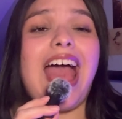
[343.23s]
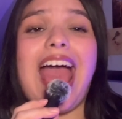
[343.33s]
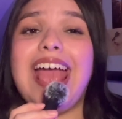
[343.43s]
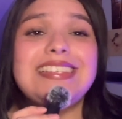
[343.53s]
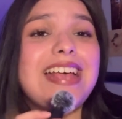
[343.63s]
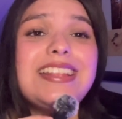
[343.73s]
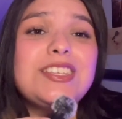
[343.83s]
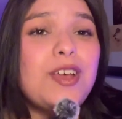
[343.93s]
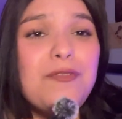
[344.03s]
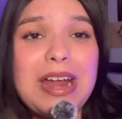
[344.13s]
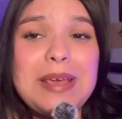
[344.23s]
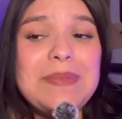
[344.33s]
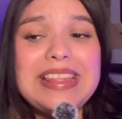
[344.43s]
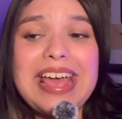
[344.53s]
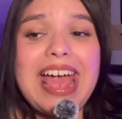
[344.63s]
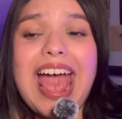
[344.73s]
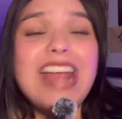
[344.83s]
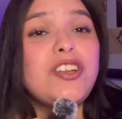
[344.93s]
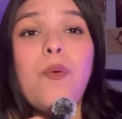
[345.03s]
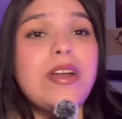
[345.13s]
I said this already, but like, I
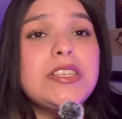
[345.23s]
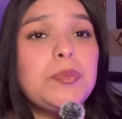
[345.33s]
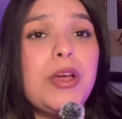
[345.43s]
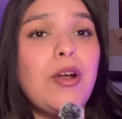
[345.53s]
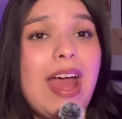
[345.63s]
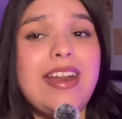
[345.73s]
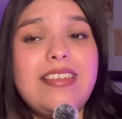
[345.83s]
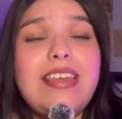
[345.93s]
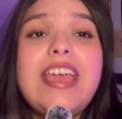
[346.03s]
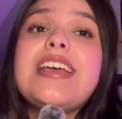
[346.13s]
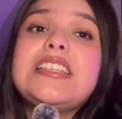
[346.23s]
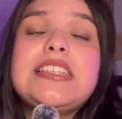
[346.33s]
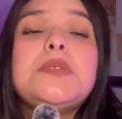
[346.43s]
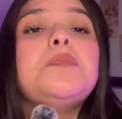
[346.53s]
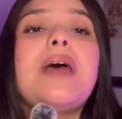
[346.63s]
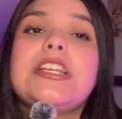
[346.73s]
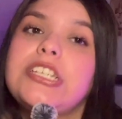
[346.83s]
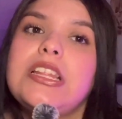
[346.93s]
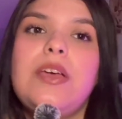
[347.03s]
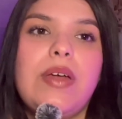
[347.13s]
don't want to spoil anything,
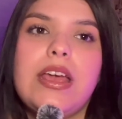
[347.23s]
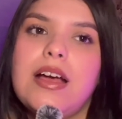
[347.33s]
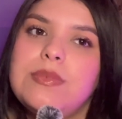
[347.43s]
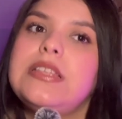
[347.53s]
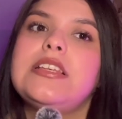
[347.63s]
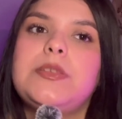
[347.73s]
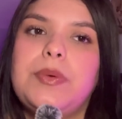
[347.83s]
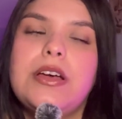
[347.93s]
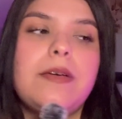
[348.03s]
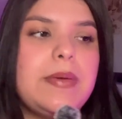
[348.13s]
especially when it comes to this book,